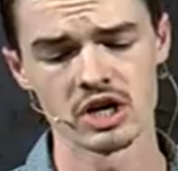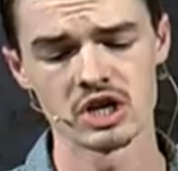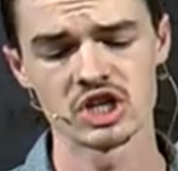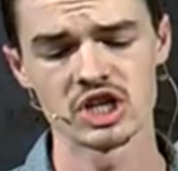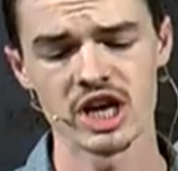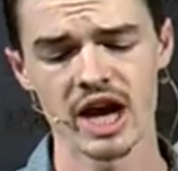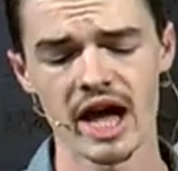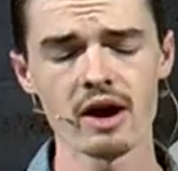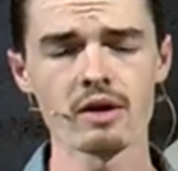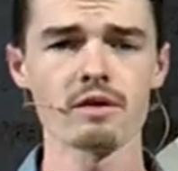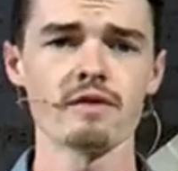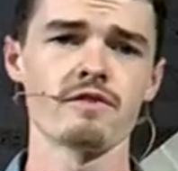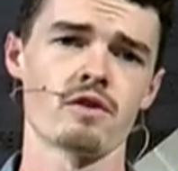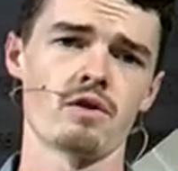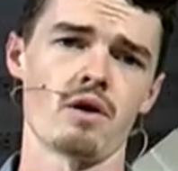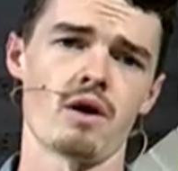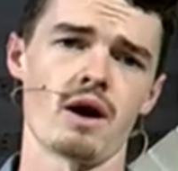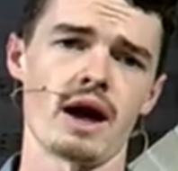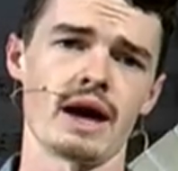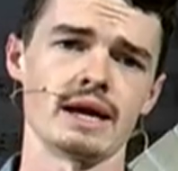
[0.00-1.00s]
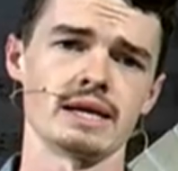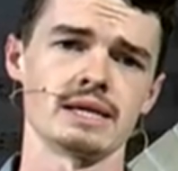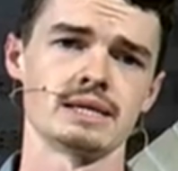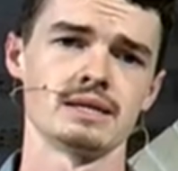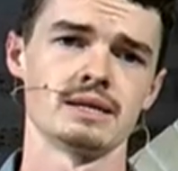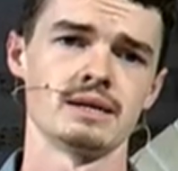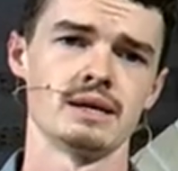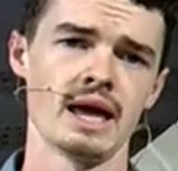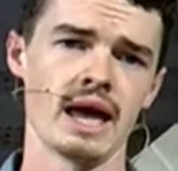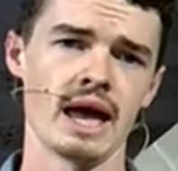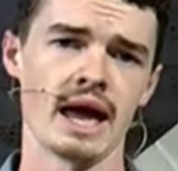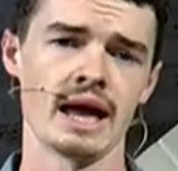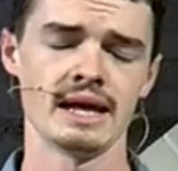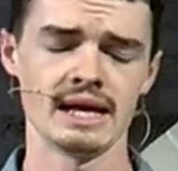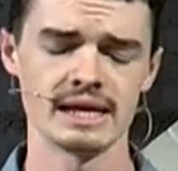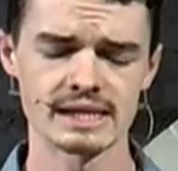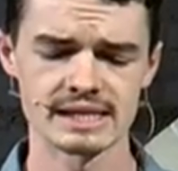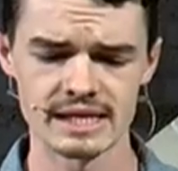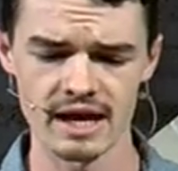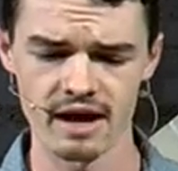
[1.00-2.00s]
Share of Christ and
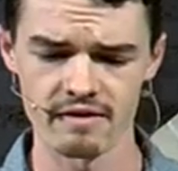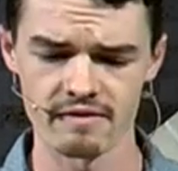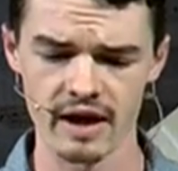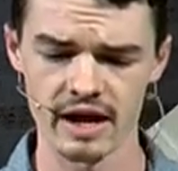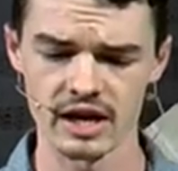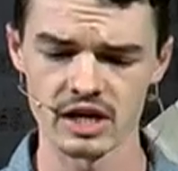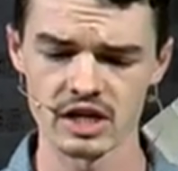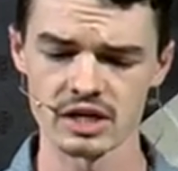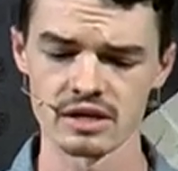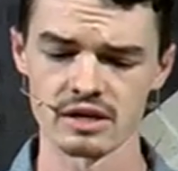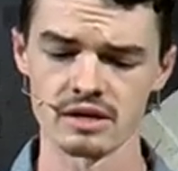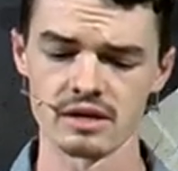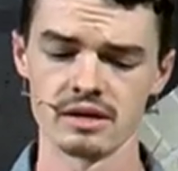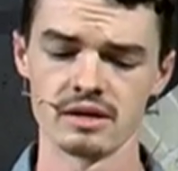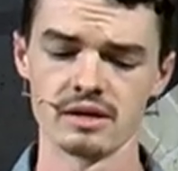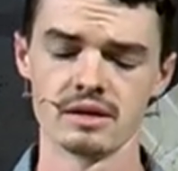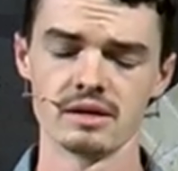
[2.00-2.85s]
his salvation.